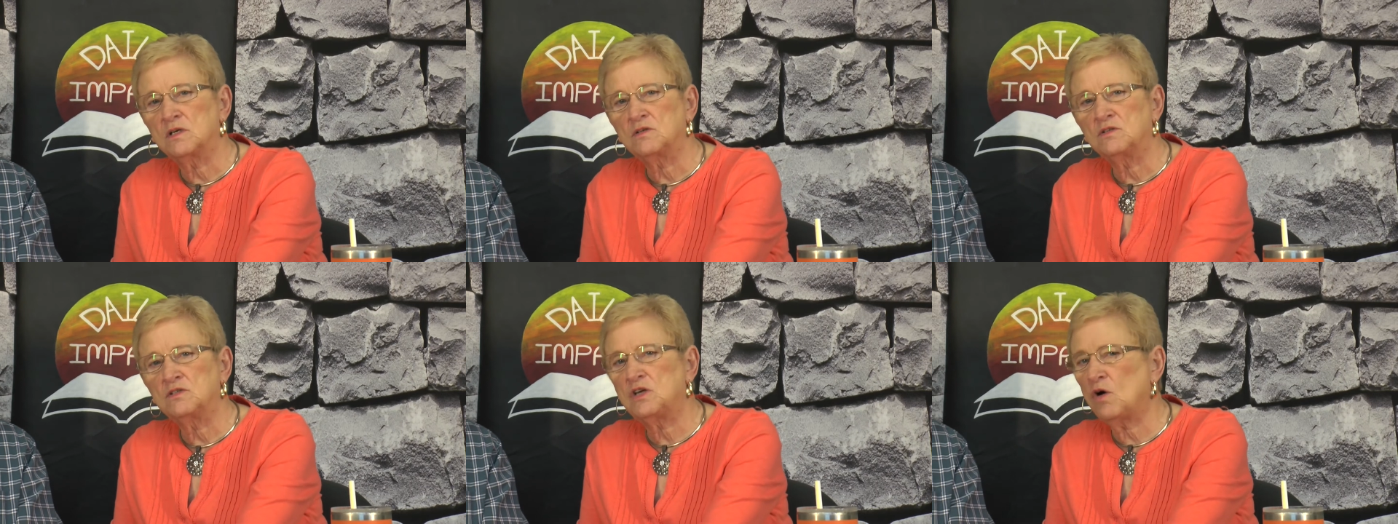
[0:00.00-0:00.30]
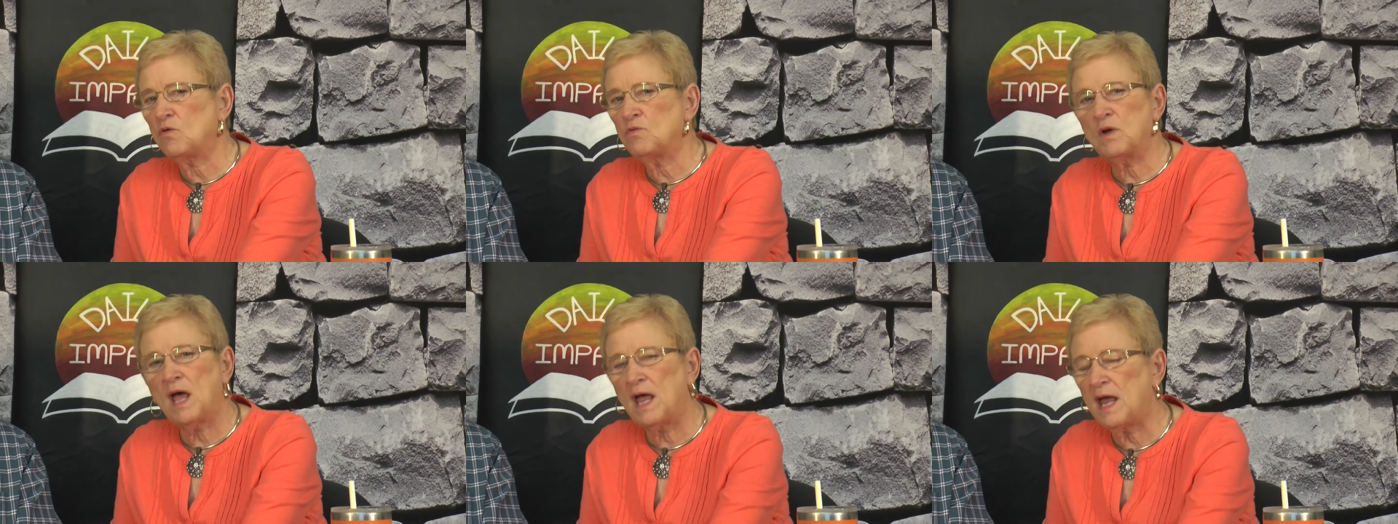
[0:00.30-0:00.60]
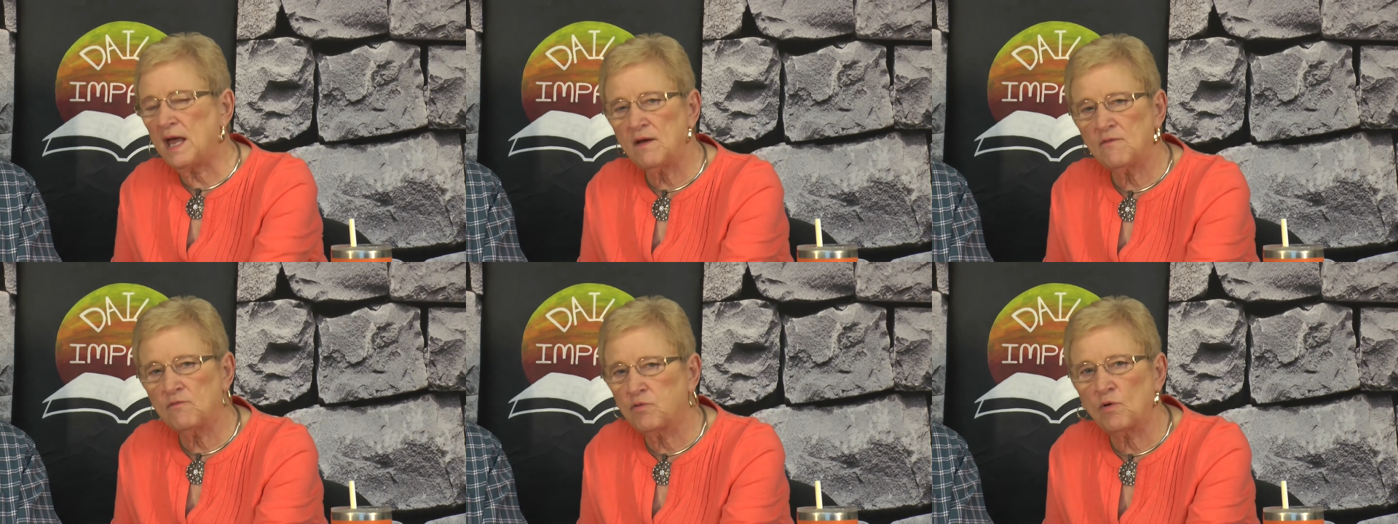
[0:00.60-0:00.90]
don't
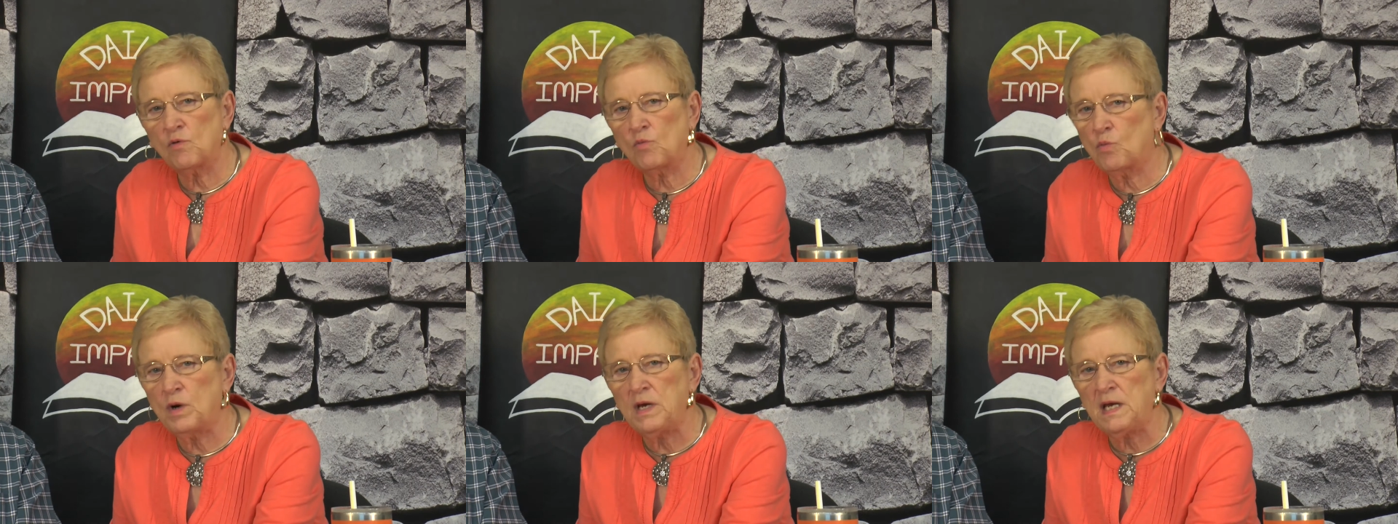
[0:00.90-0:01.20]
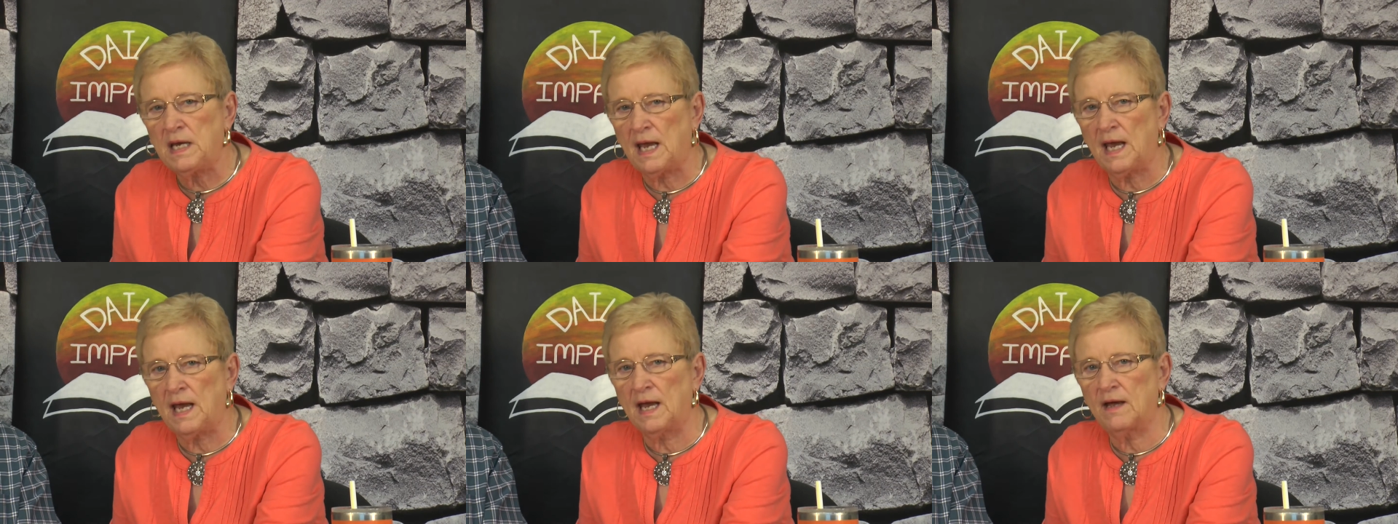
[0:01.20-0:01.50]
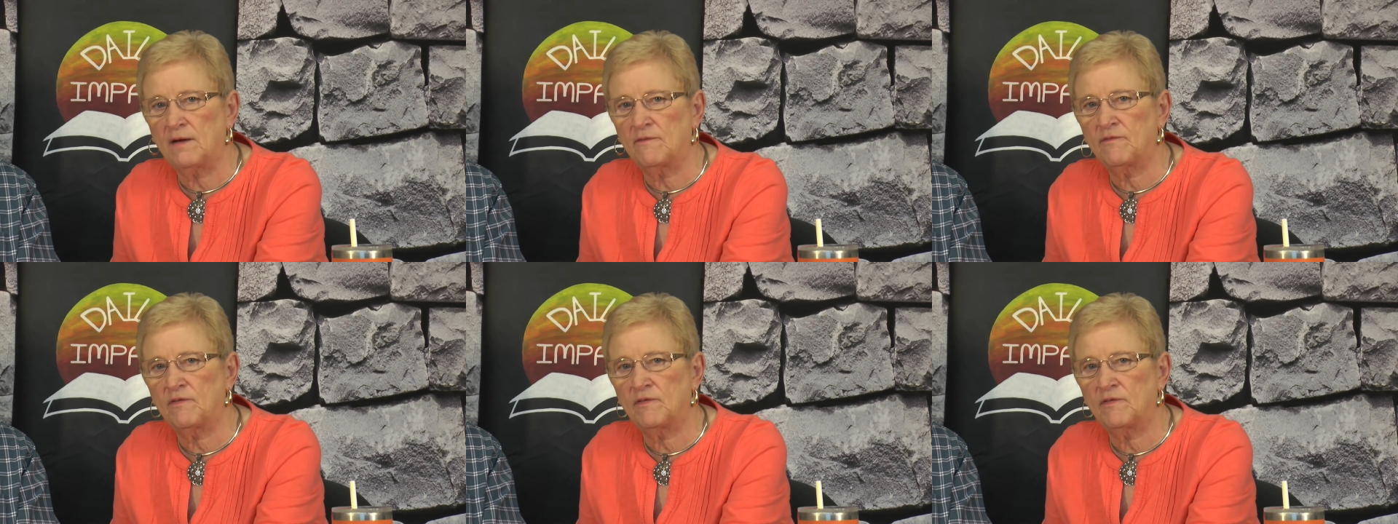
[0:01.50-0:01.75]
have what we no, have. No, they